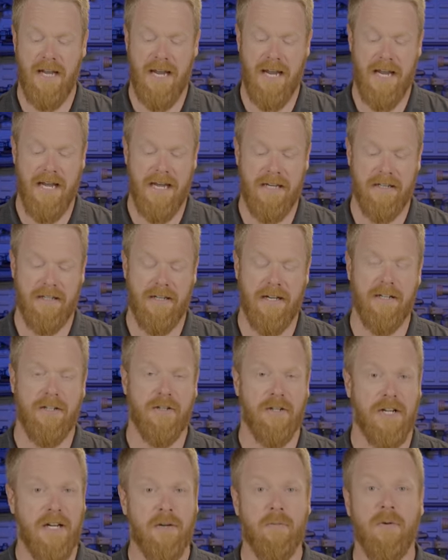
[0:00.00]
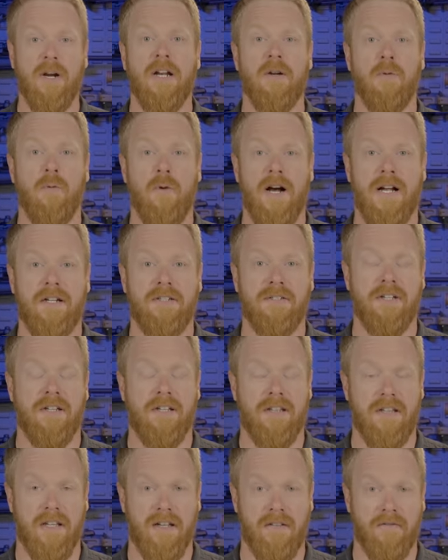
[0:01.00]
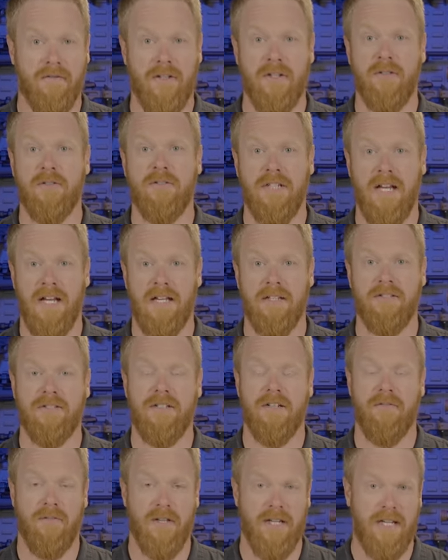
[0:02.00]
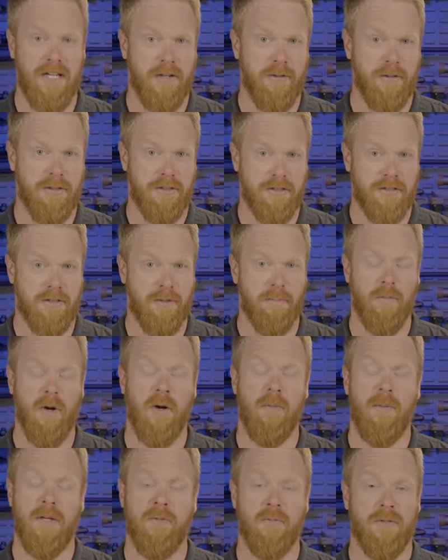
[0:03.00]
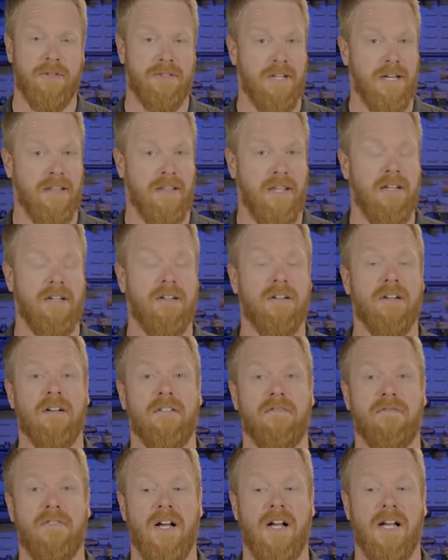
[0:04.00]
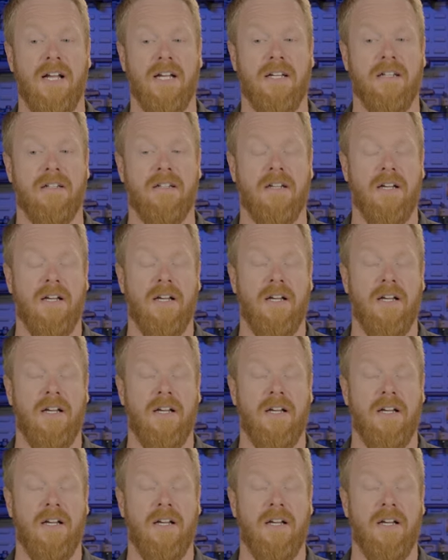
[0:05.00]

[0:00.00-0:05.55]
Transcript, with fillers: And uh, you're getting ready to watch the field test video in just a moment, which I think you're gonna find